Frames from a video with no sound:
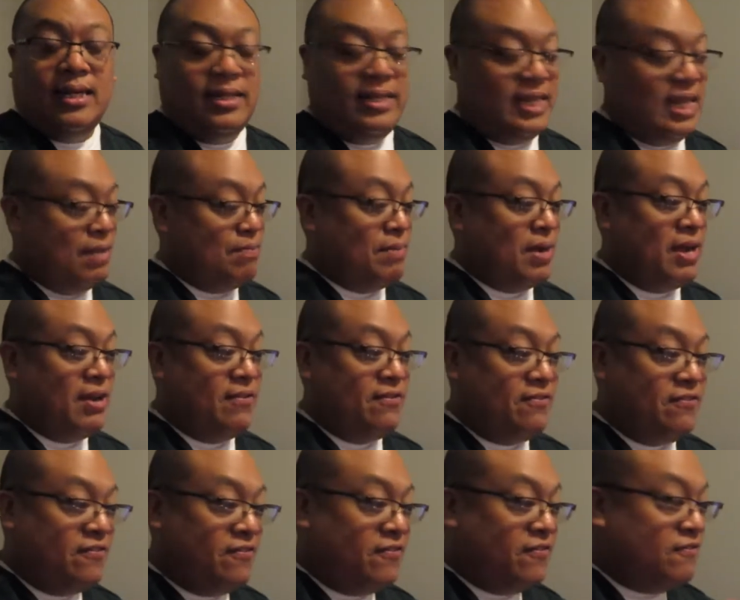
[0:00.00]
to get my
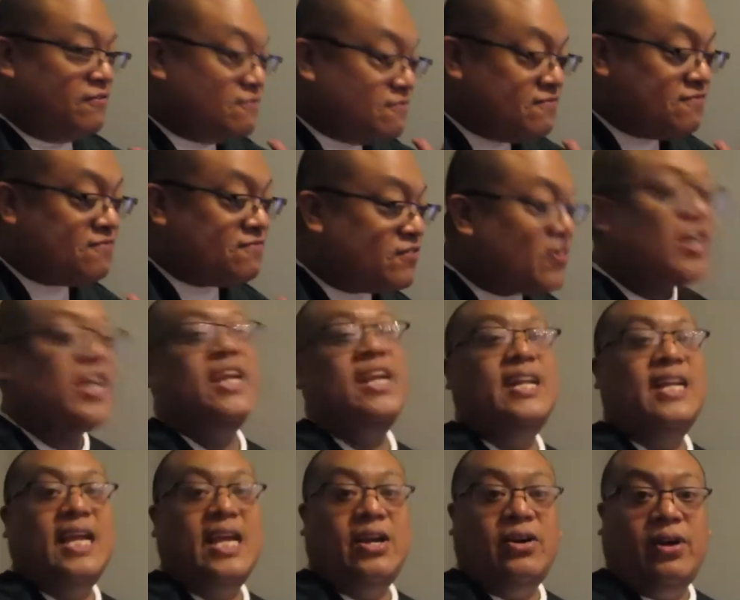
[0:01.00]

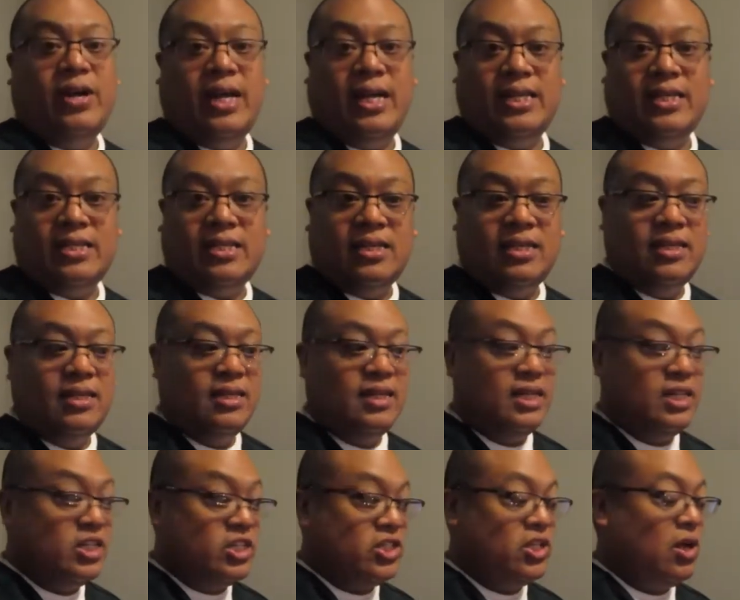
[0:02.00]
freaking internet
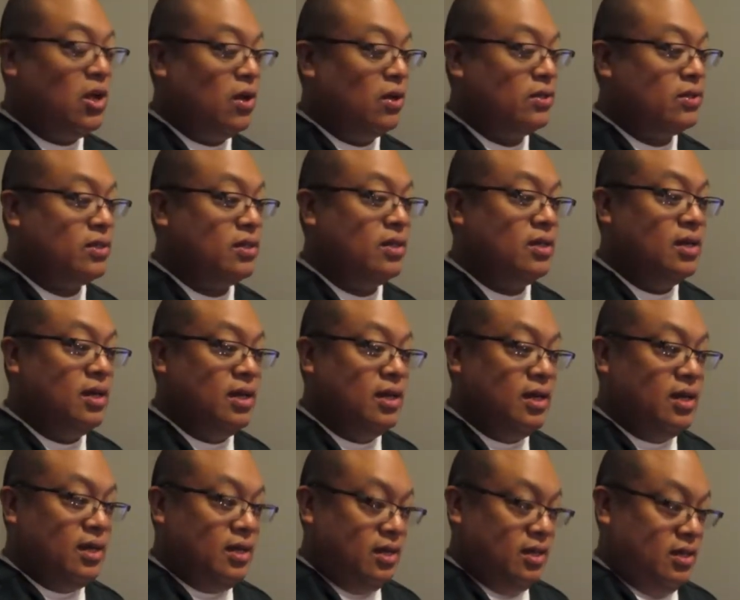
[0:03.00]
installed.
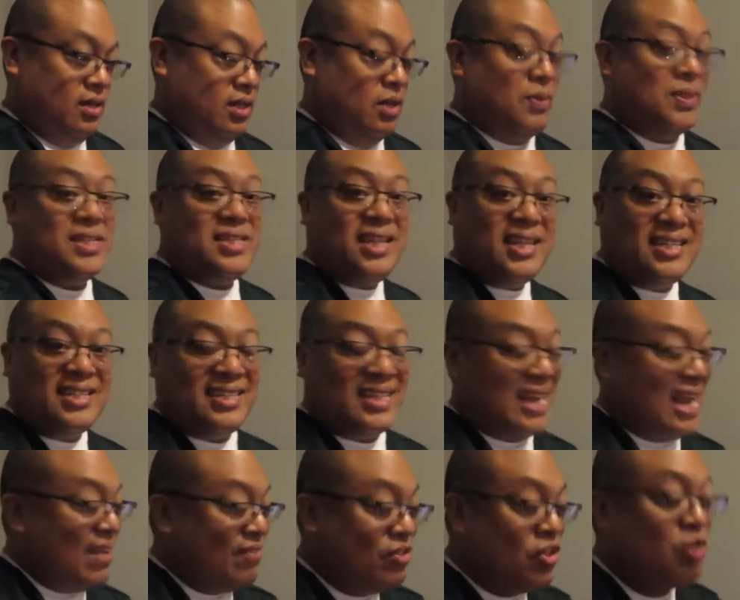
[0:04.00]
Now what sucks is
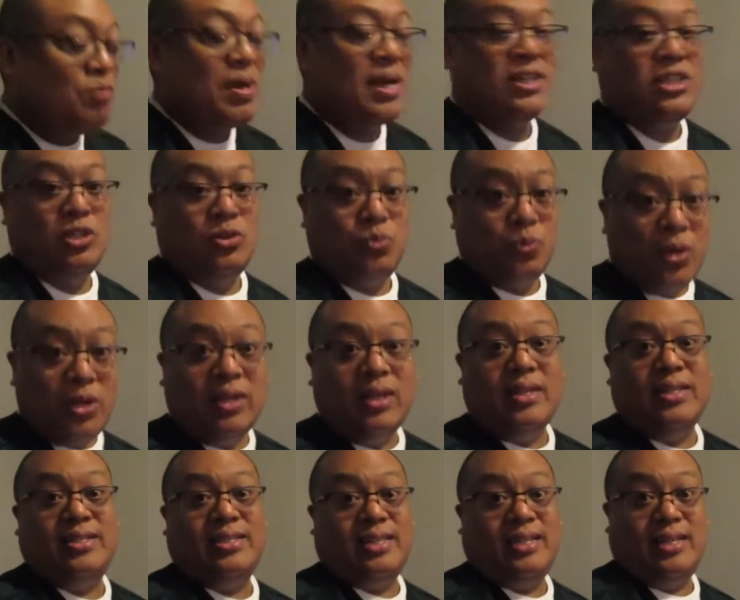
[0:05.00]
I have to go back to work
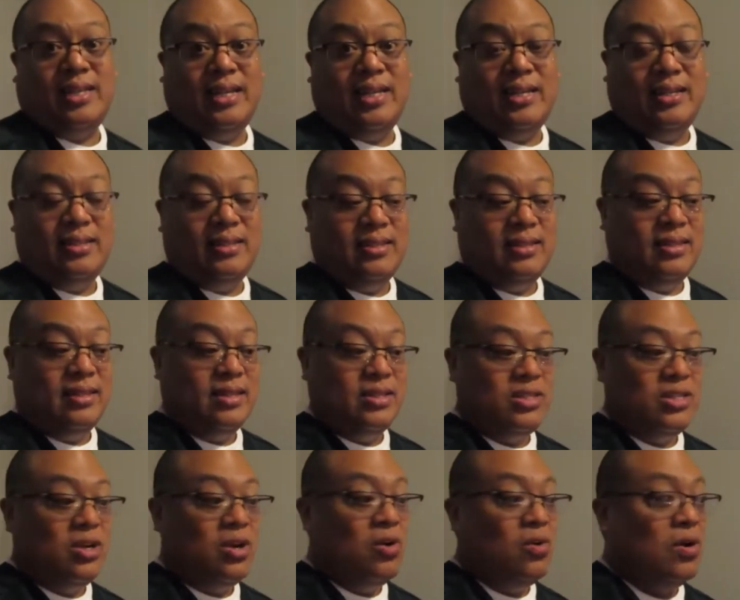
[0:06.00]
on Sunday.
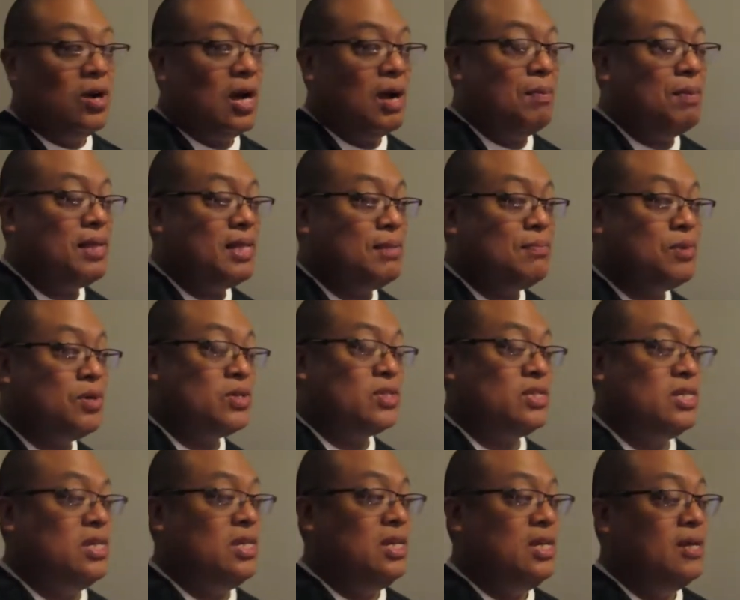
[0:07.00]
So I'm at the
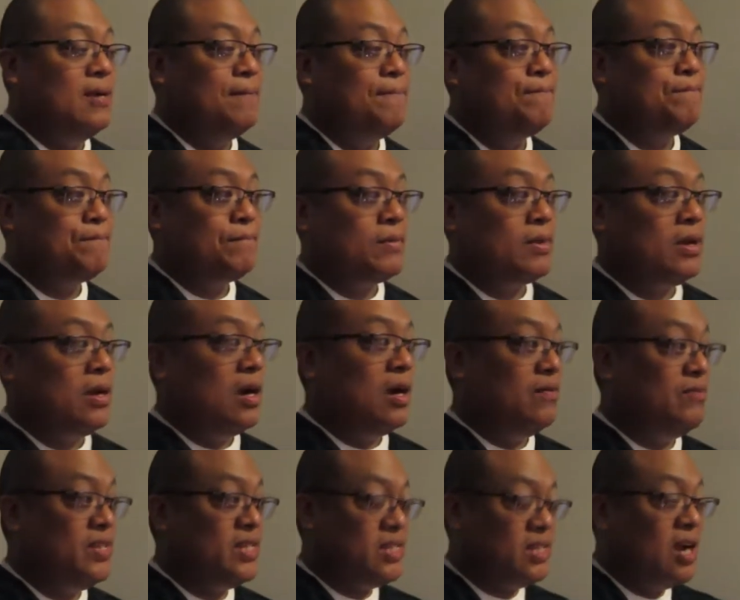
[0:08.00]
mercy
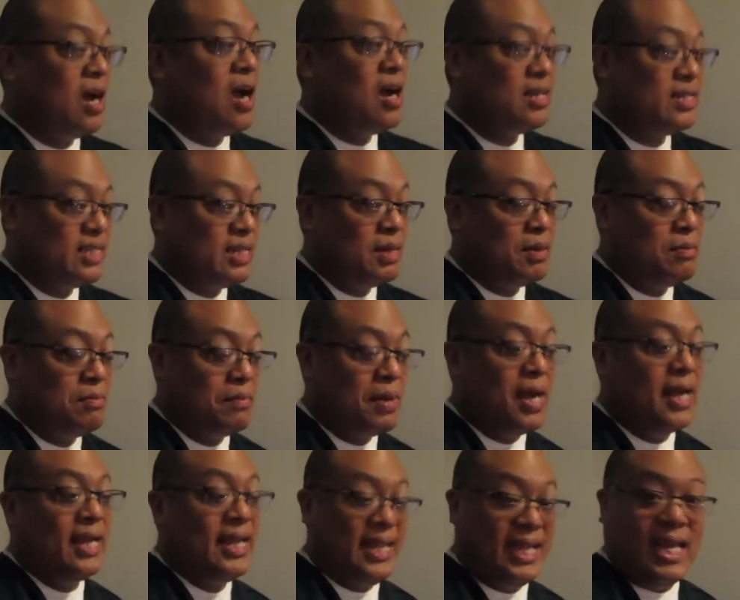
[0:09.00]
of these Cox coming
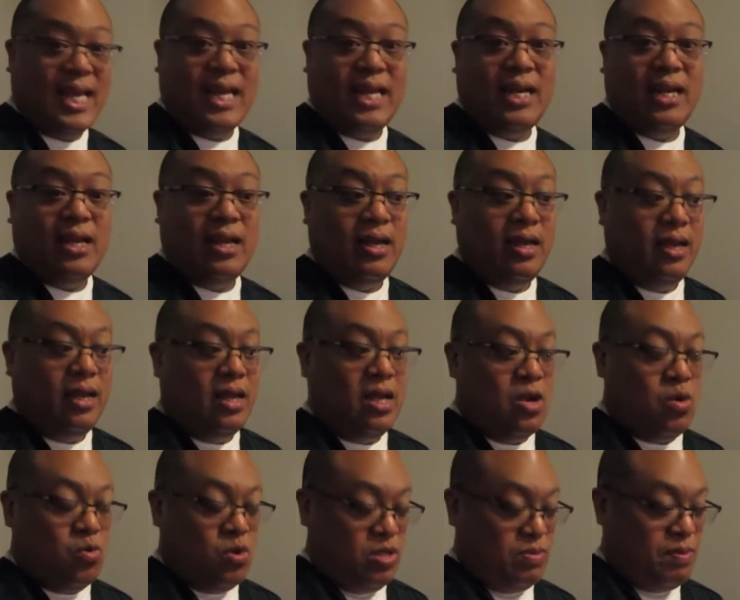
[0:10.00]
by again
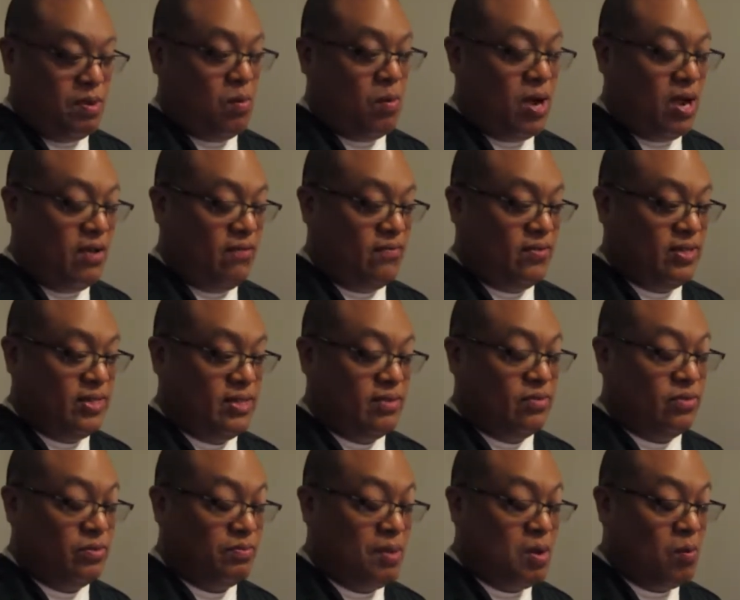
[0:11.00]
with my wife and
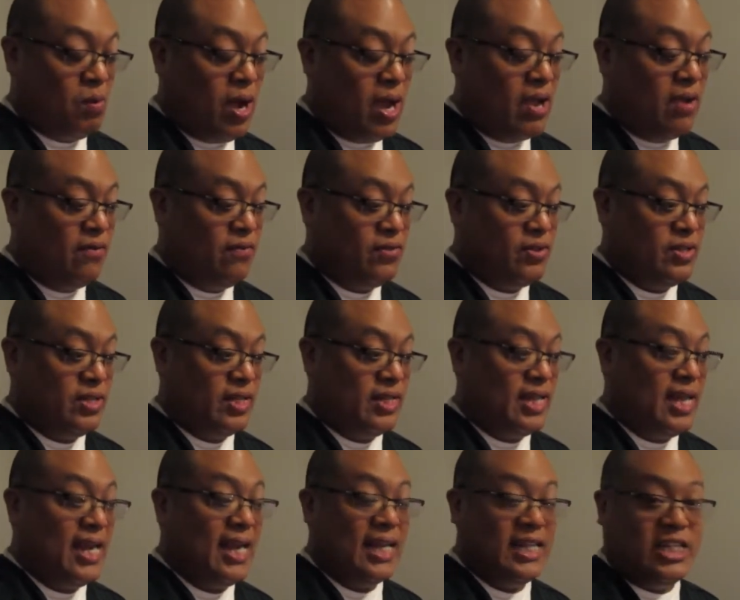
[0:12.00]
with my wife
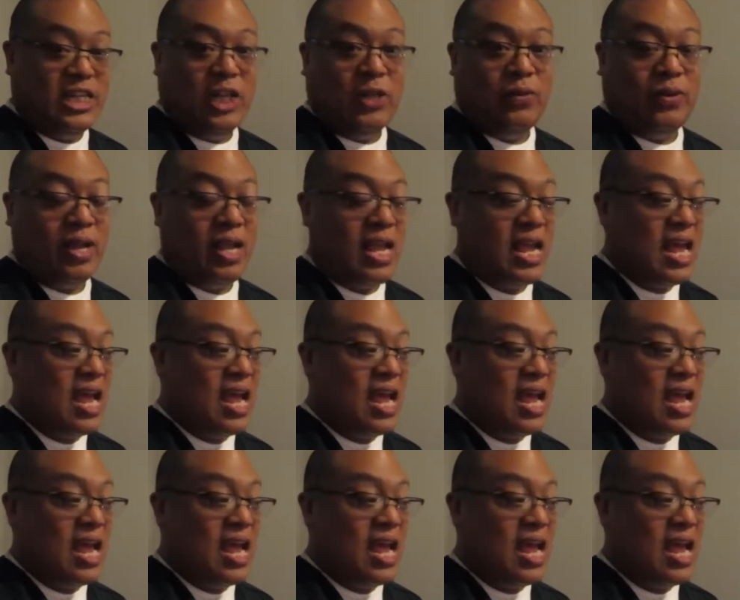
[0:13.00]
and I gotta tell her